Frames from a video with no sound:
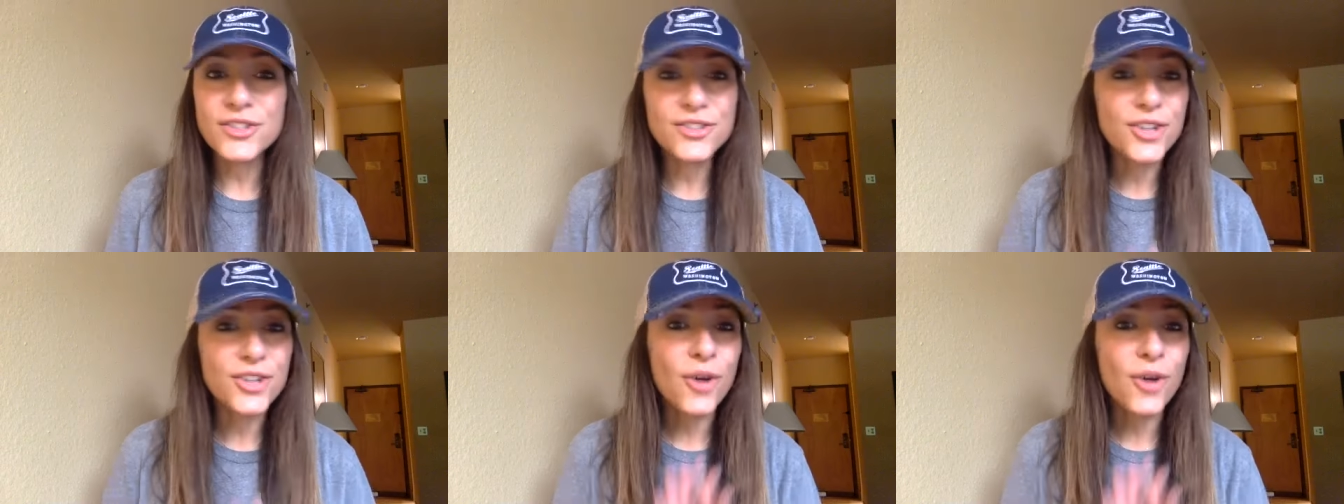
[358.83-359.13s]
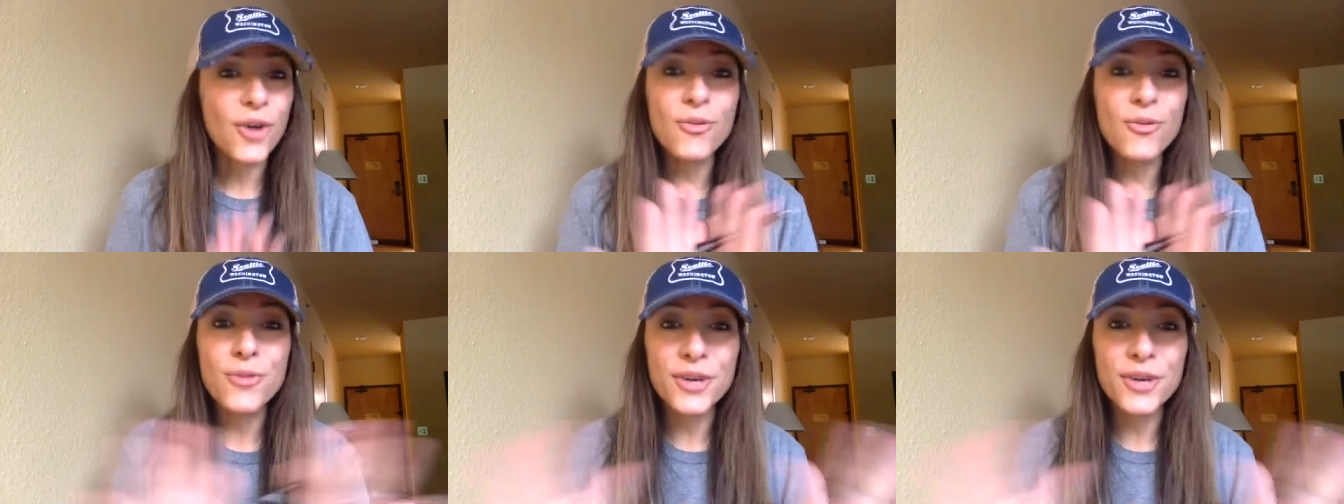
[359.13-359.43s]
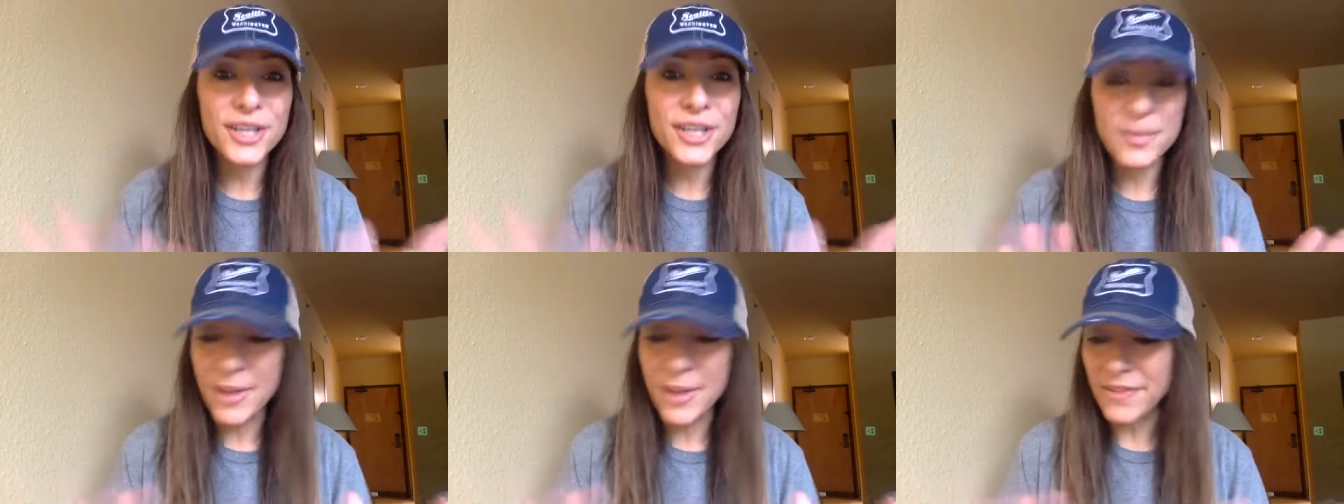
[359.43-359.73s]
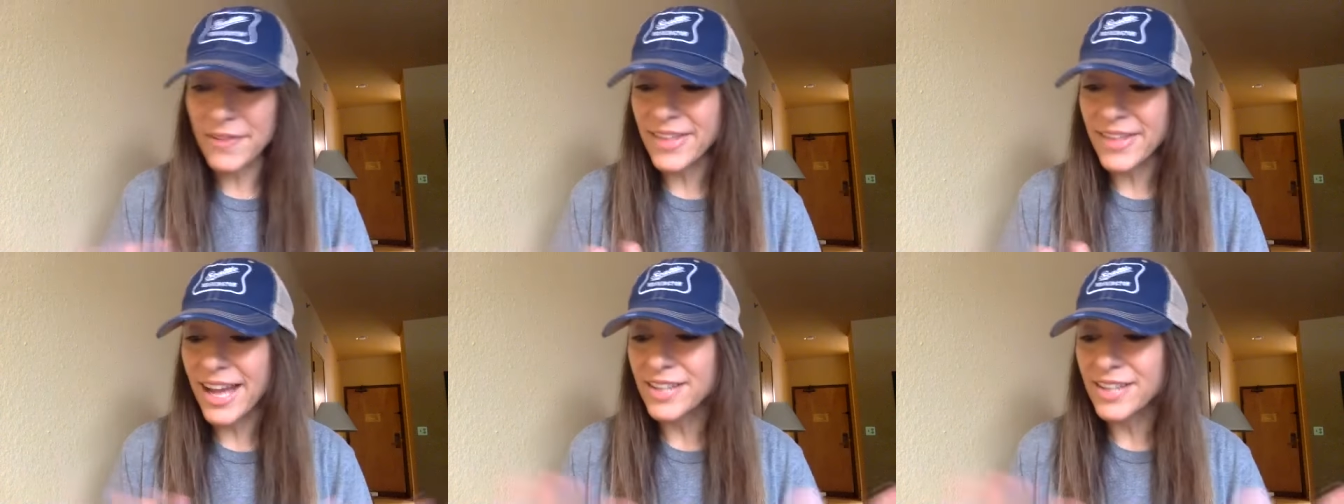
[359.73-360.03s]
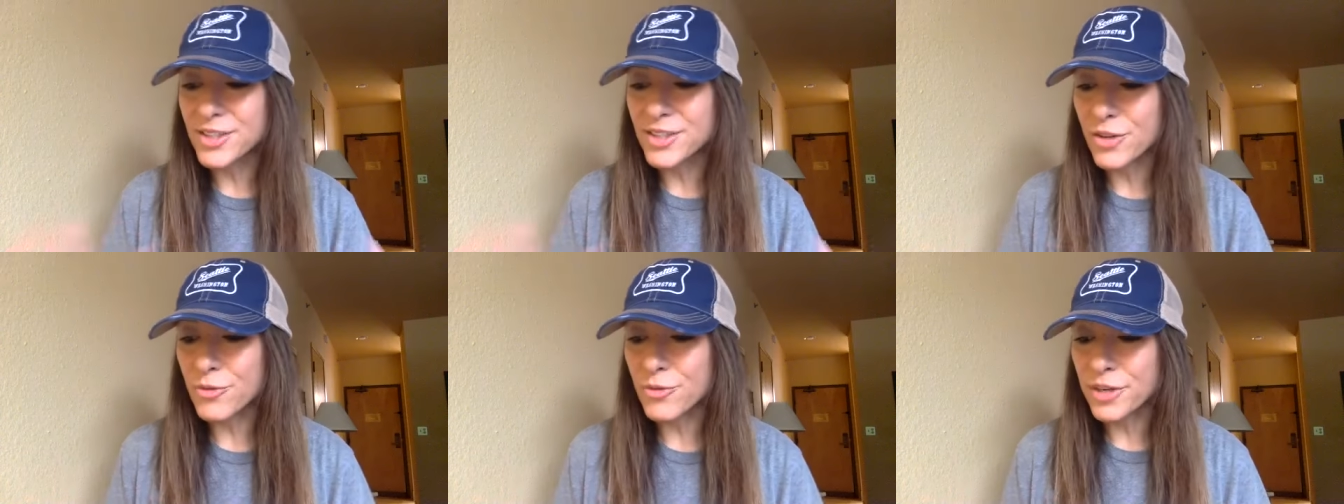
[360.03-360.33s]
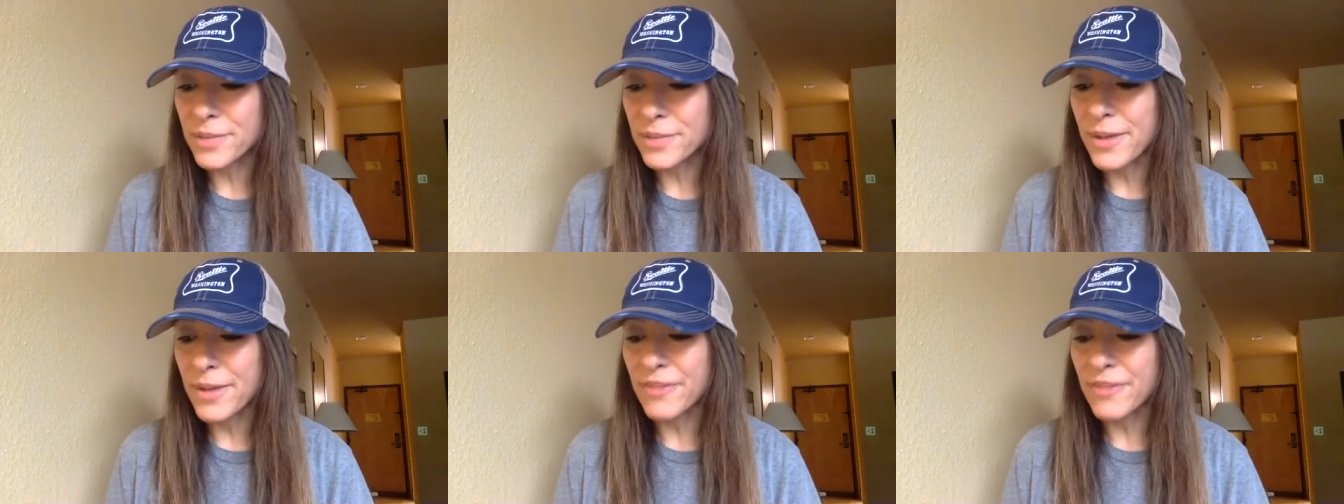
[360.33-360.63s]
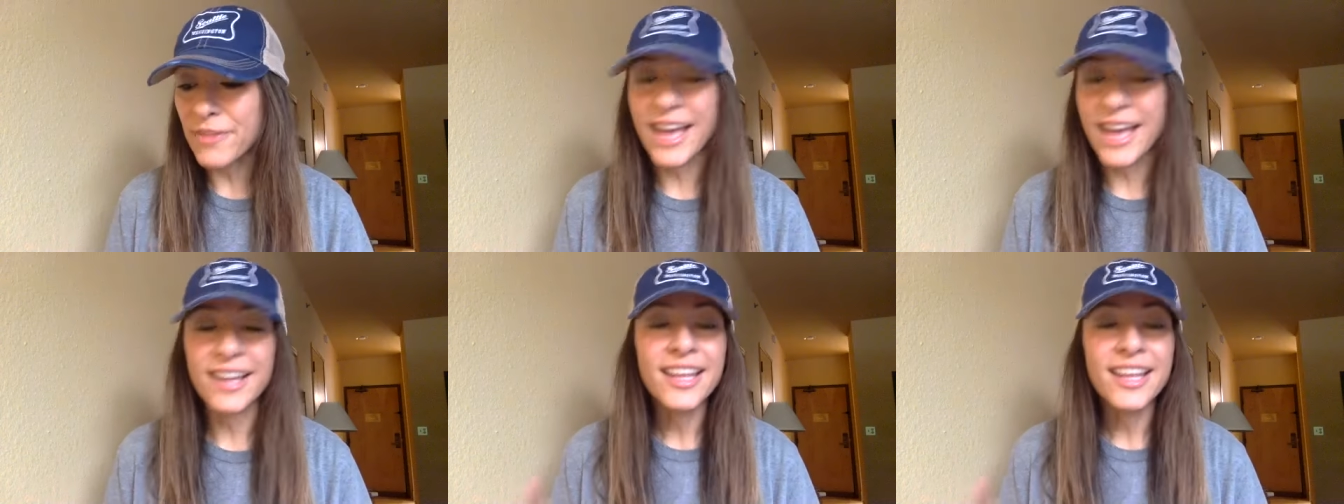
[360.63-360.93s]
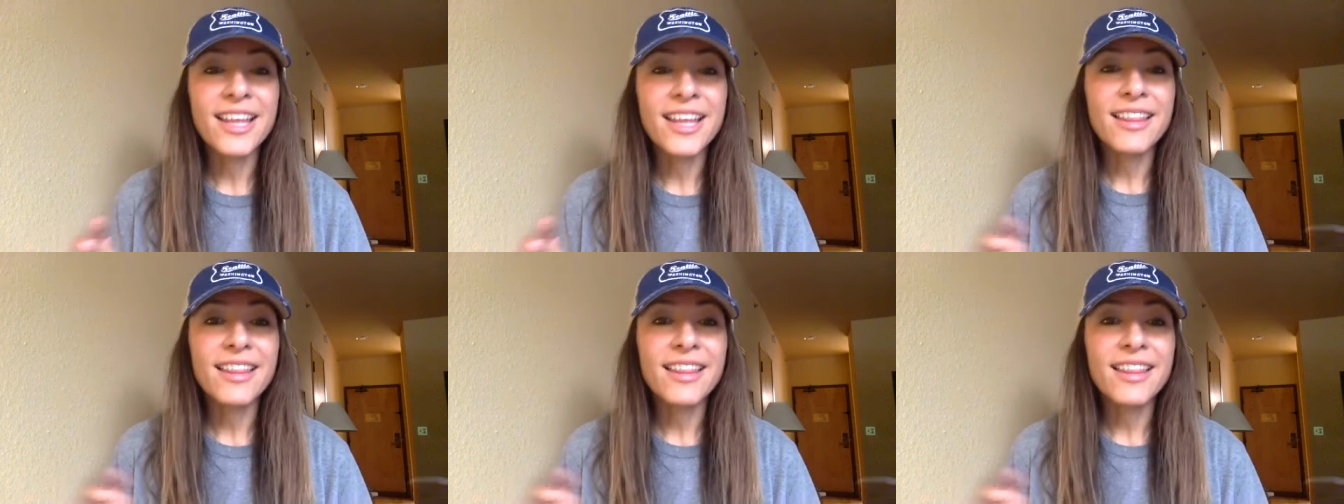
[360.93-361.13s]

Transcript: Don't worry about that. Don't worry about that.